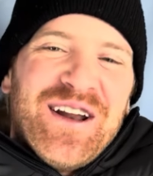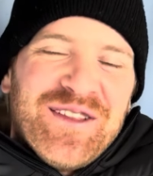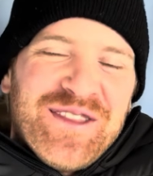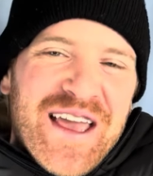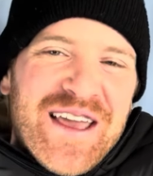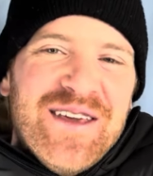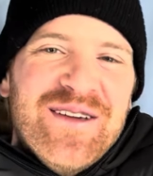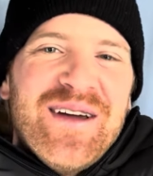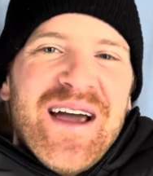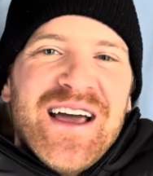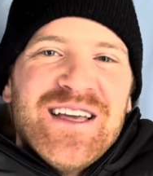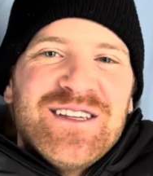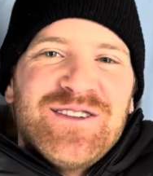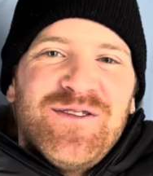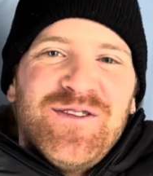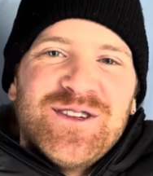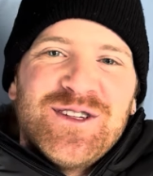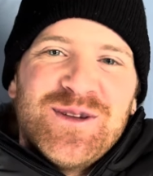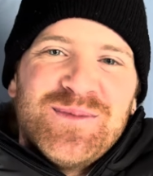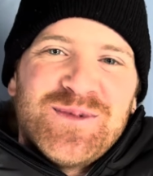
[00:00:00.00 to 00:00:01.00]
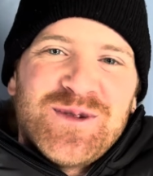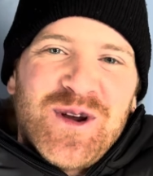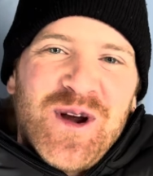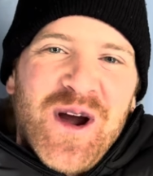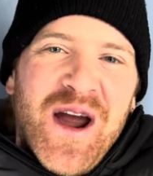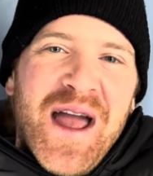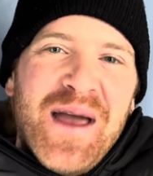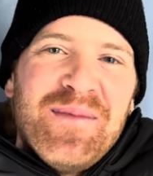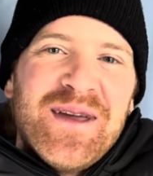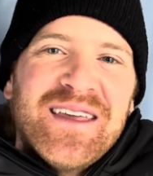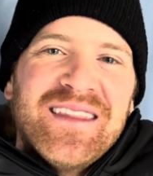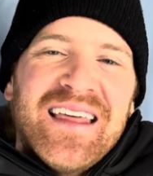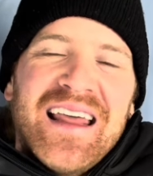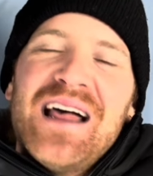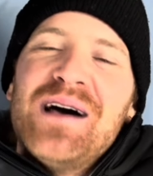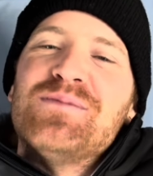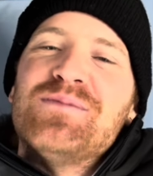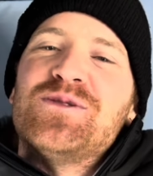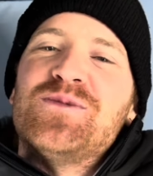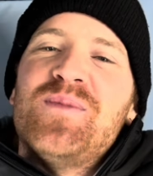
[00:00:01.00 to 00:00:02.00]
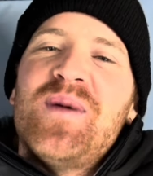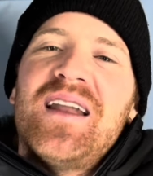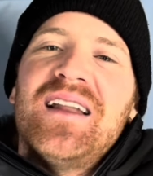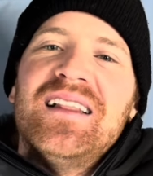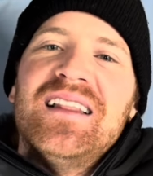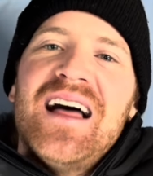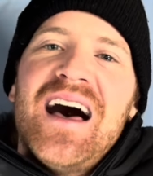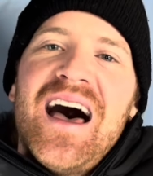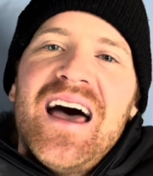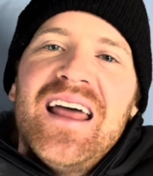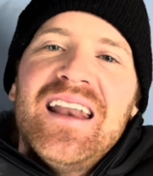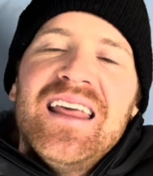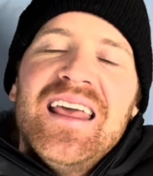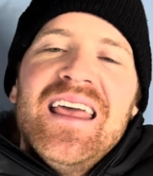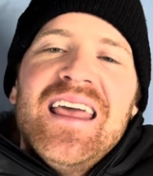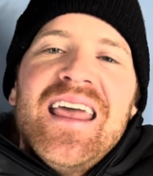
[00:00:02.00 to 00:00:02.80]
Thank you guys for subscribing. That helps me out a lot.